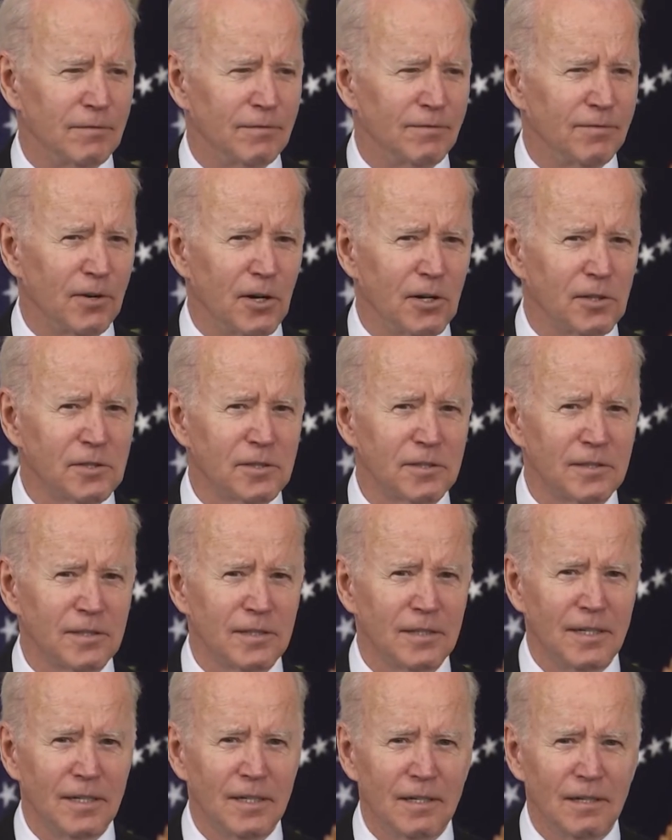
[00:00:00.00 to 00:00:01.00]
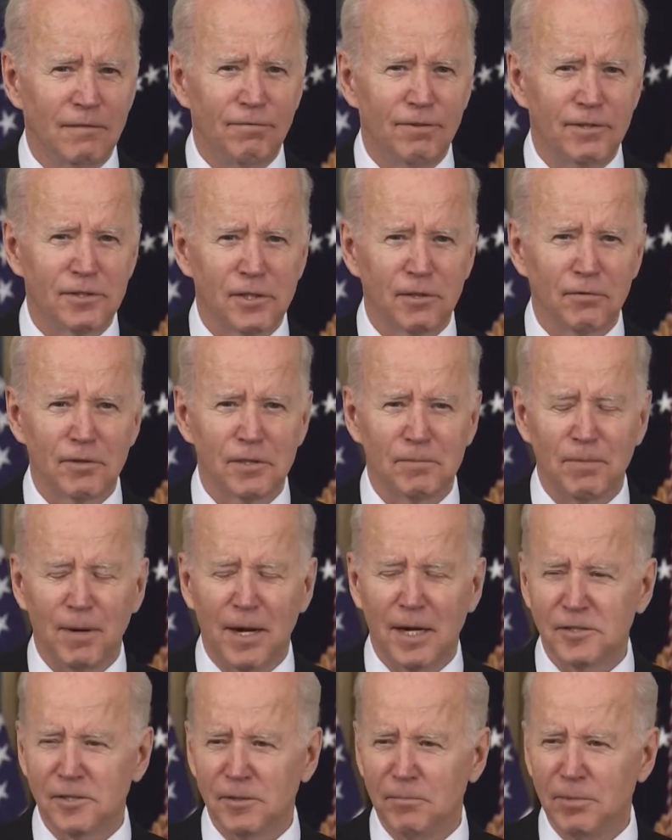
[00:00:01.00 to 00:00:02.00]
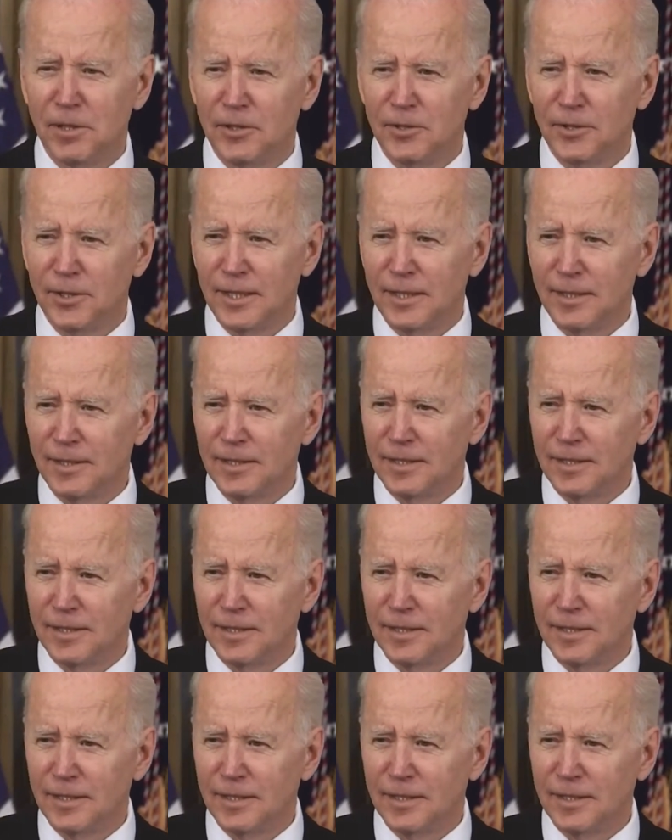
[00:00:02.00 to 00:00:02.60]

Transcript: First, fiscal responsibility.